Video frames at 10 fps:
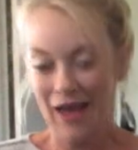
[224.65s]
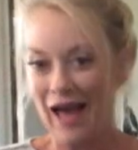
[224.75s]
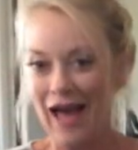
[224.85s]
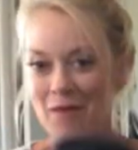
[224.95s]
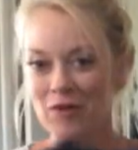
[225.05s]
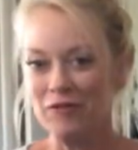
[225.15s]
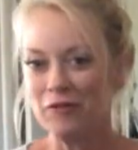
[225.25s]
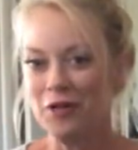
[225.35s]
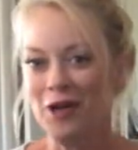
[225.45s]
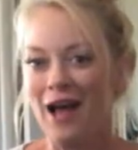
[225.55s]
I
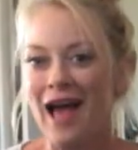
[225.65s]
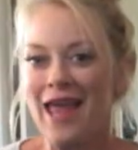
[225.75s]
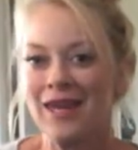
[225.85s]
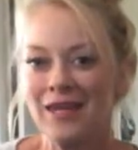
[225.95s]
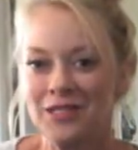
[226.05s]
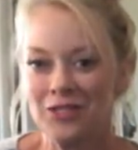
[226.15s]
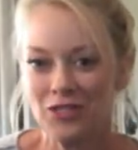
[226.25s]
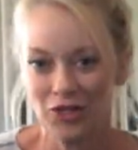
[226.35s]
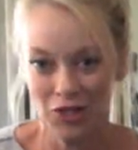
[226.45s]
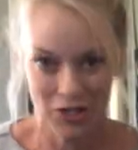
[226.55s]
prefer a hiking
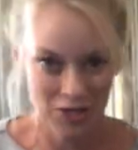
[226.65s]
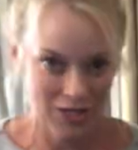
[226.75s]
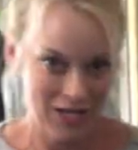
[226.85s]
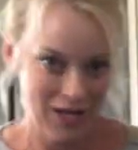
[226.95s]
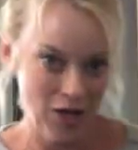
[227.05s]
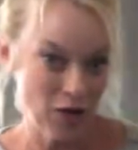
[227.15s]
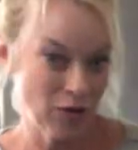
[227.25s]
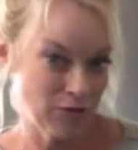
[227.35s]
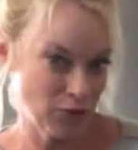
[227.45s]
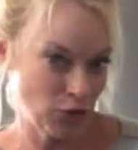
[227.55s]
skirt
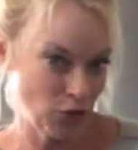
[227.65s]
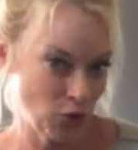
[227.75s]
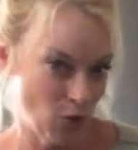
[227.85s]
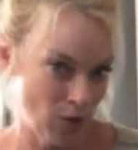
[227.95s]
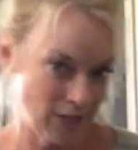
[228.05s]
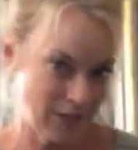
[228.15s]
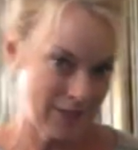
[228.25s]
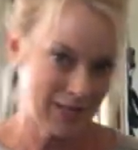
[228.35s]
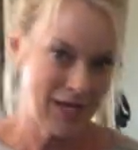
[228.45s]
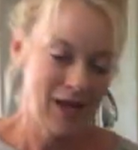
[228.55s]
over
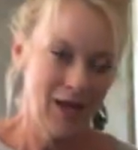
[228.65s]
shorts